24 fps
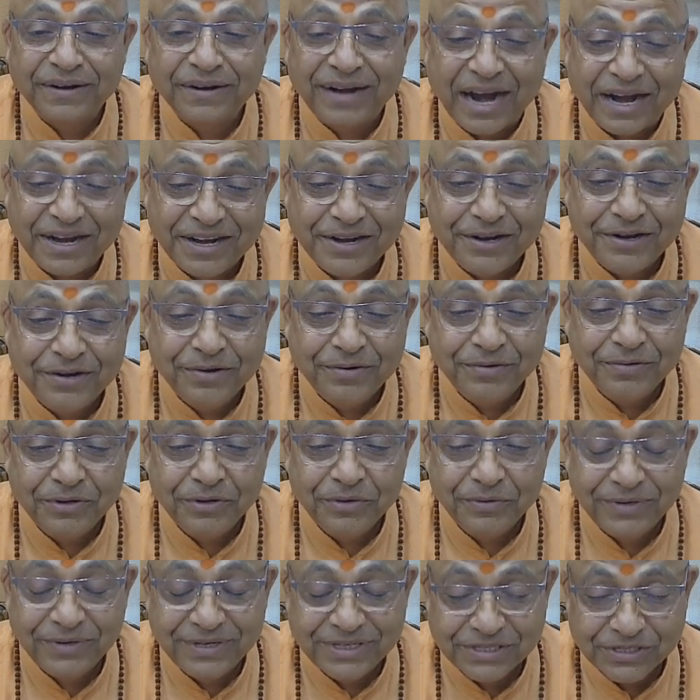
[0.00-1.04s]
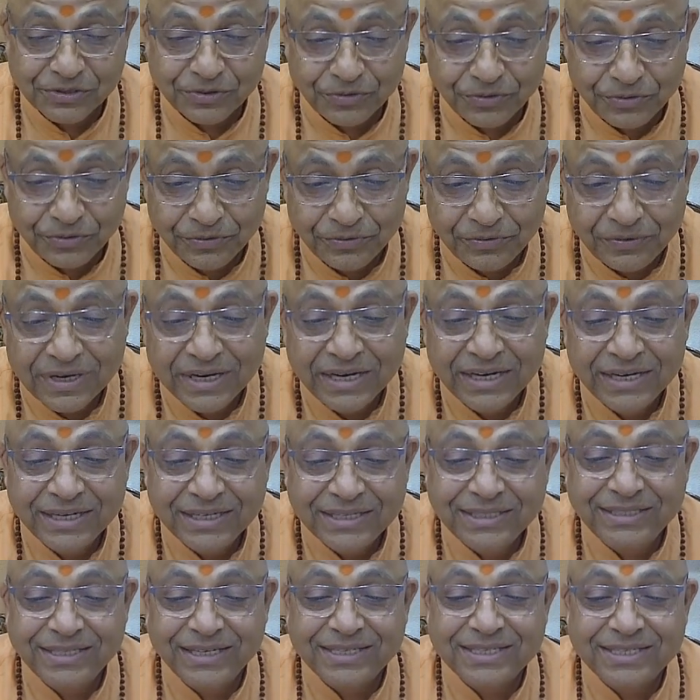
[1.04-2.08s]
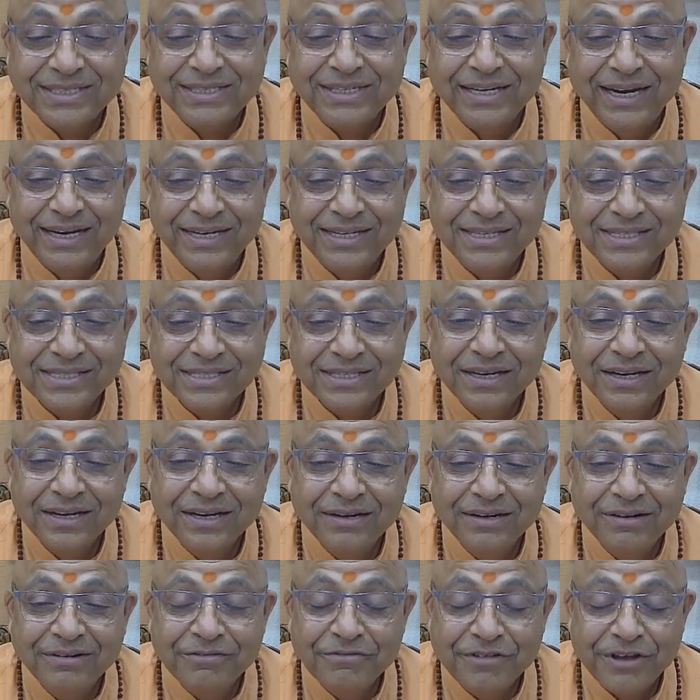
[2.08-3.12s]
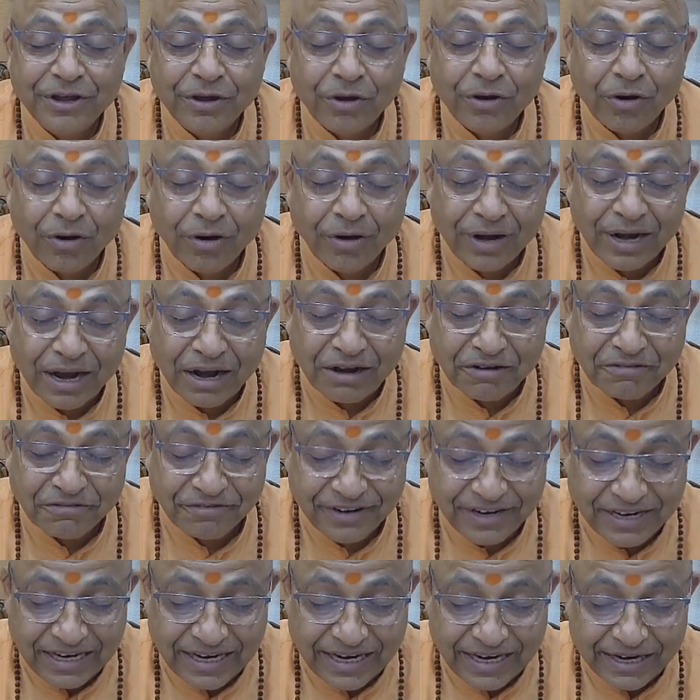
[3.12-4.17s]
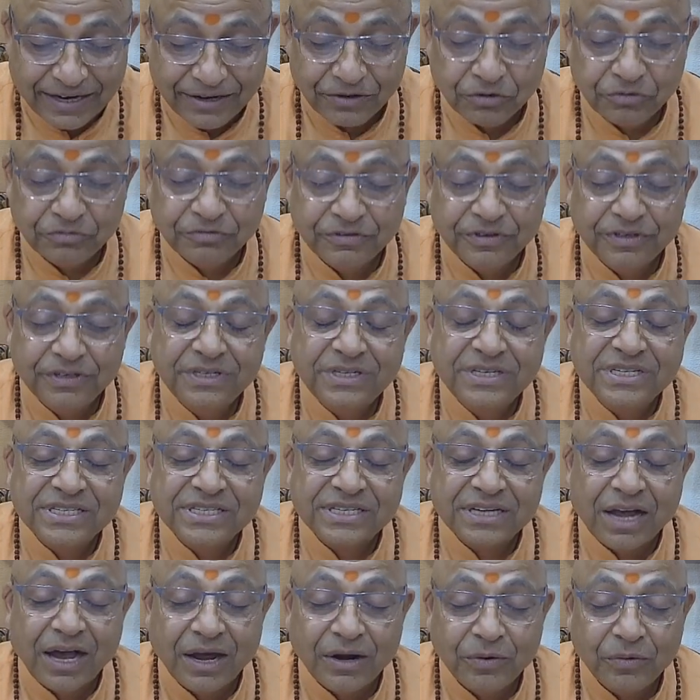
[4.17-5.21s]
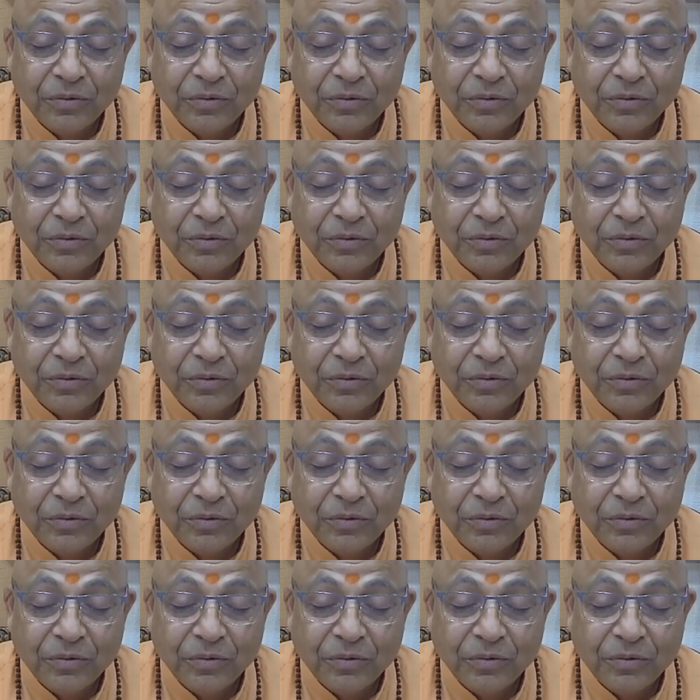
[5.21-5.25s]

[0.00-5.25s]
gratitude to his guru, just as we all are feeling towards our